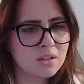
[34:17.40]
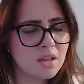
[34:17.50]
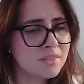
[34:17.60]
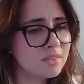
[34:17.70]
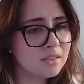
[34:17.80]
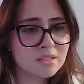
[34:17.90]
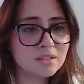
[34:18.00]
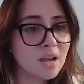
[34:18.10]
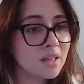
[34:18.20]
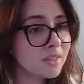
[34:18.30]
not
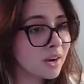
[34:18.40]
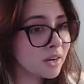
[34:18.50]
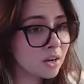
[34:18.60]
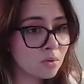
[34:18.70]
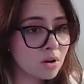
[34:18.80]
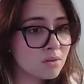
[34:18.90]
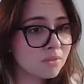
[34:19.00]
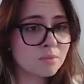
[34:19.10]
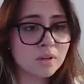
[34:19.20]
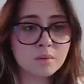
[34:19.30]
that I know of.
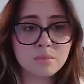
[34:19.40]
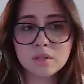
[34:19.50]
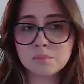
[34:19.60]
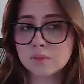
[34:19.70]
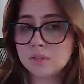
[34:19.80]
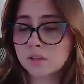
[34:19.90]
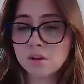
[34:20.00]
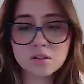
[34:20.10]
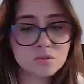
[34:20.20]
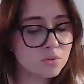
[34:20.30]
I'm going to be completely
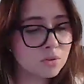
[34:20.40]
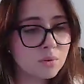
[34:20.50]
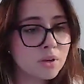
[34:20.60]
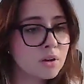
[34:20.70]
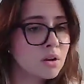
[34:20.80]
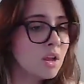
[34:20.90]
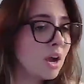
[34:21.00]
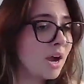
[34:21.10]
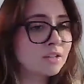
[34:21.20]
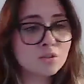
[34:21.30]
honest with you here.
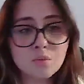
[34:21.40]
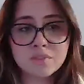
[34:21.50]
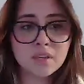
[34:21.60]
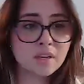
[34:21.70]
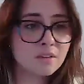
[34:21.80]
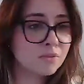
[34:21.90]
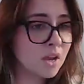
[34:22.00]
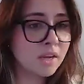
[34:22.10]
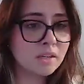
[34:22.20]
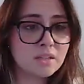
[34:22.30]
I don't think any
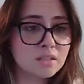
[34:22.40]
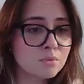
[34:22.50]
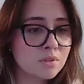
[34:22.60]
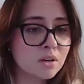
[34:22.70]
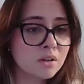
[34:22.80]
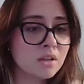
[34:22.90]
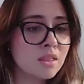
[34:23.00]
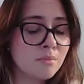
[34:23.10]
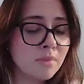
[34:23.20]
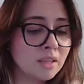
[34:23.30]
flying needs to be done in
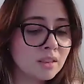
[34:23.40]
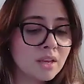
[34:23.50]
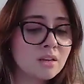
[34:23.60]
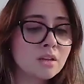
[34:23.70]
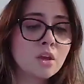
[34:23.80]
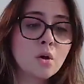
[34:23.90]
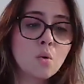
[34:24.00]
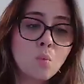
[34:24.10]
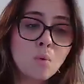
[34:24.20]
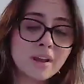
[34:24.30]
the mainland.
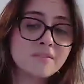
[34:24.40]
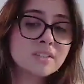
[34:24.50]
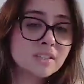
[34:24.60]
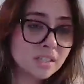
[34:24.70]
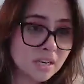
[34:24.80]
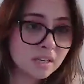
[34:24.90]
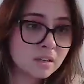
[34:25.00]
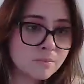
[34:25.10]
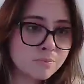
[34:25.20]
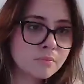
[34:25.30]
What I've
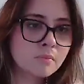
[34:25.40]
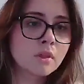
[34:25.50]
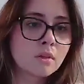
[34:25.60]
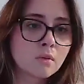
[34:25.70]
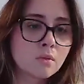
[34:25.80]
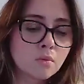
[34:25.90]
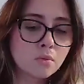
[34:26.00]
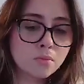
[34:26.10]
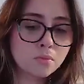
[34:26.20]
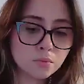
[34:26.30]
seen
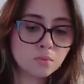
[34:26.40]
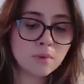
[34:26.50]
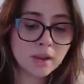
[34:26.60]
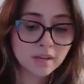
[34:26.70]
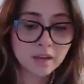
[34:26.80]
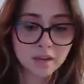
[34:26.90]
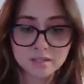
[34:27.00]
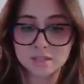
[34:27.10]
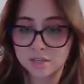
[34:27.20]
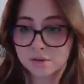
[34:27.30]
through my
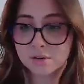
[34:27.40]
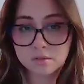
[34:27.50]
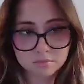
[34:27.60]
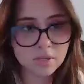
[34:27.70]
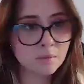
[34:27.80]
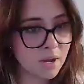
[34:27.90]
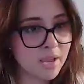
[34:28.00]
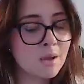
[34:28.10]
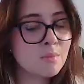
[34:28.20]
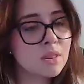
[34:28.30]
guys here in
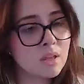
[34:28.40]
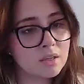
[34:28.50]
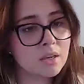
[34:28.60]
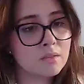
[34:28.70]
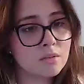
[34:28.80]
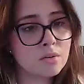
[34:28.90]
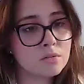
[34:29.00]
Miami that get their